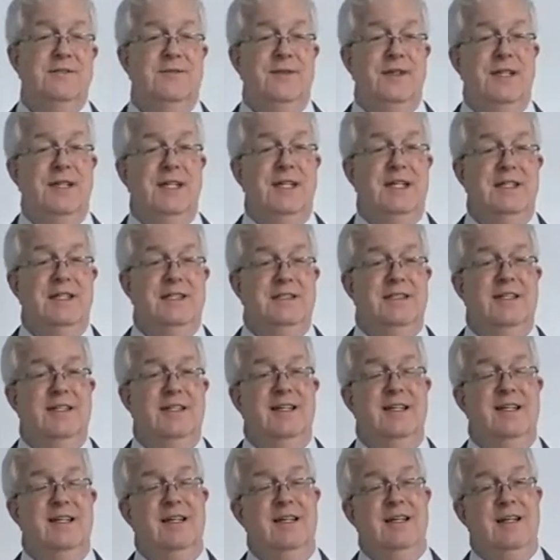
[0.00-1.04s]
fees
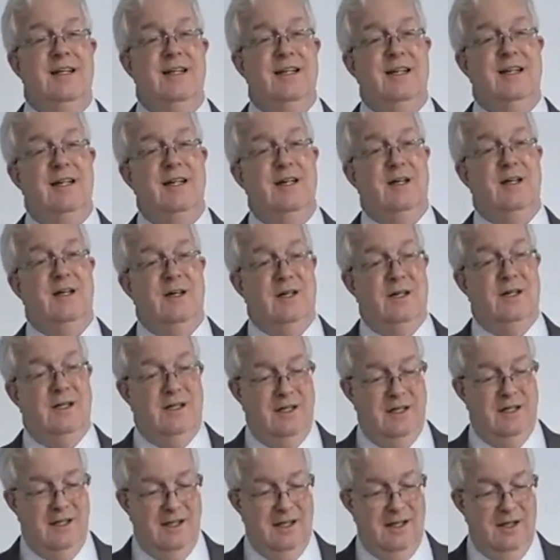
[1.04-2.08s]

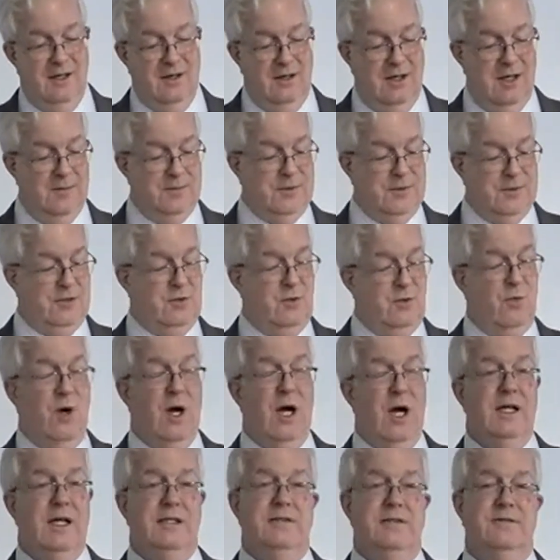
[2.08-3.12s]
or up to
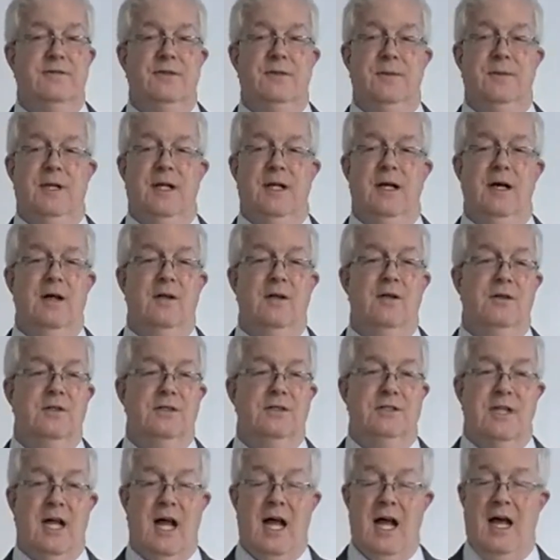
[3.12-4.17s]
twice from the other
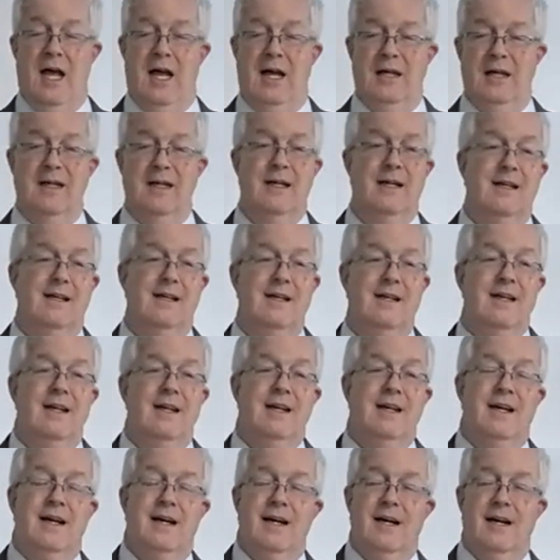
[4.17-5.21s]
side
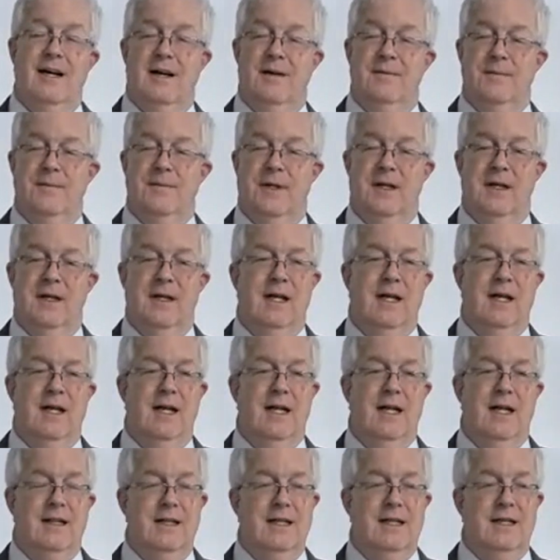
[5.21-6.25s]
in
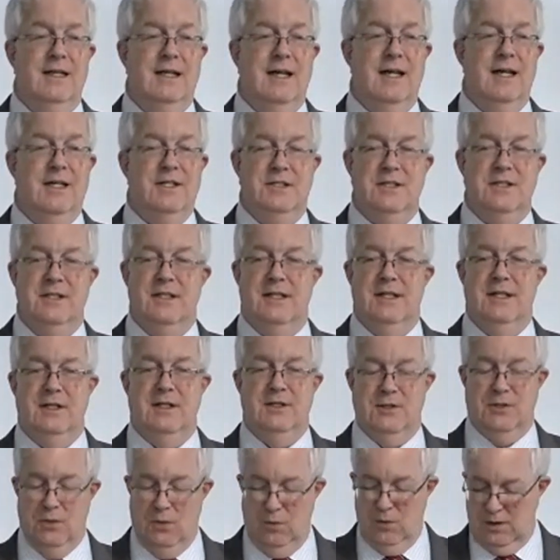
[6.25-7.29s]
a litigation
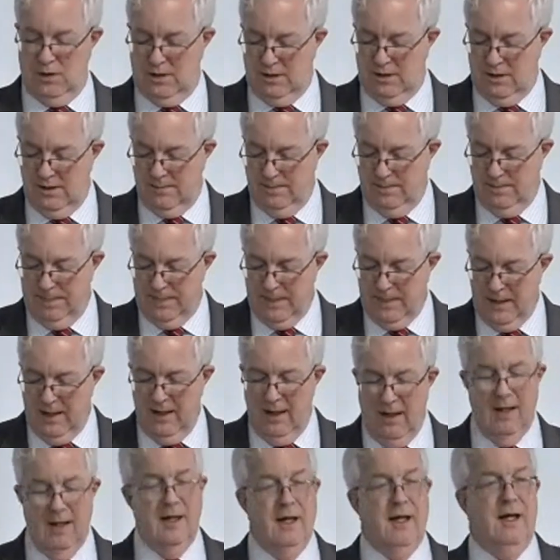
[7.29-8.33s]
in Georgia.
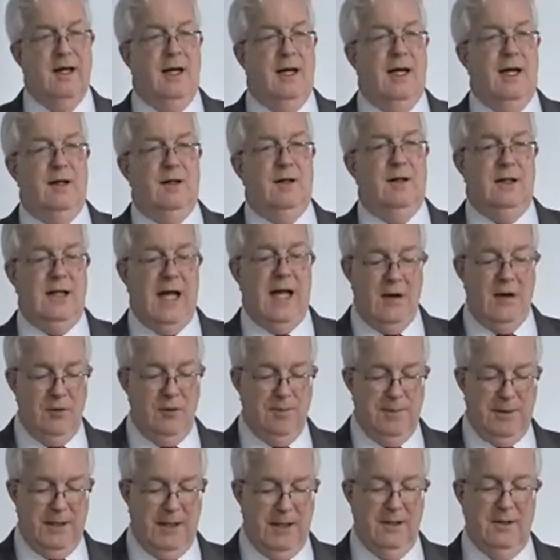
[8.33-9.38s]
And that
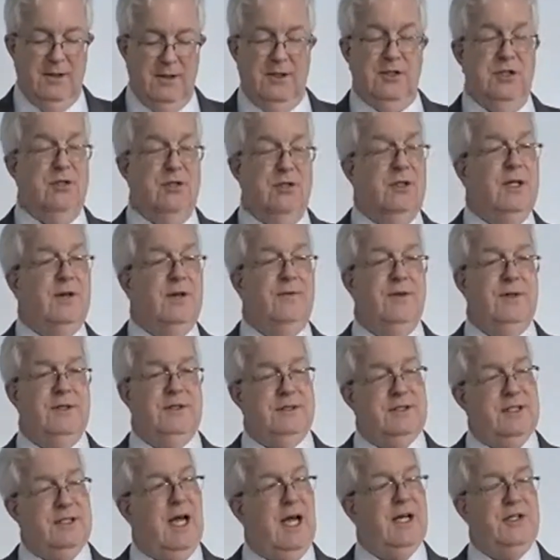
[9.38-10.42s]
would be under two different
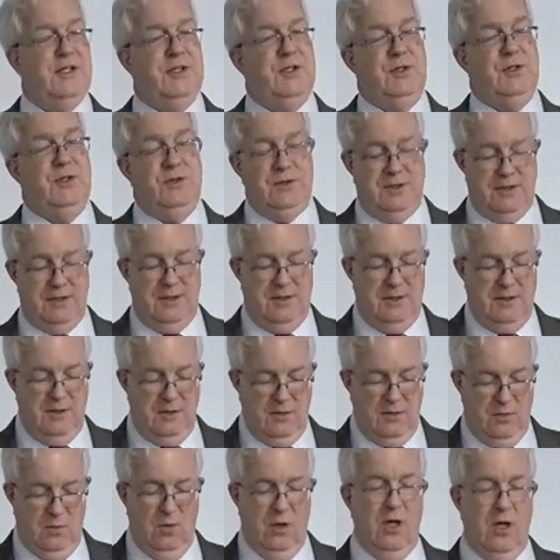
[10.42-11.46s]
statutes.
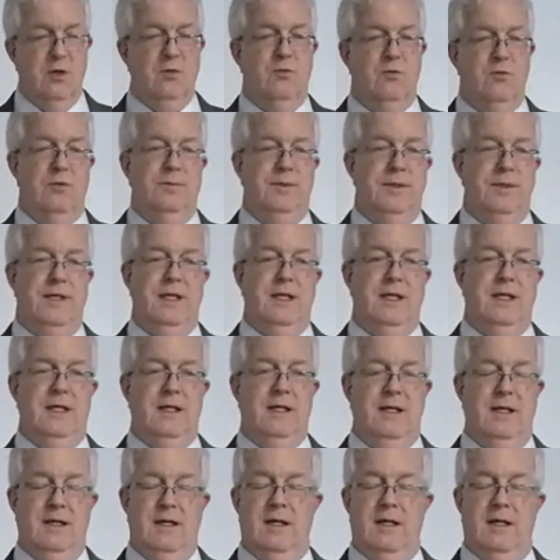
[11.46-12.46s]
One would be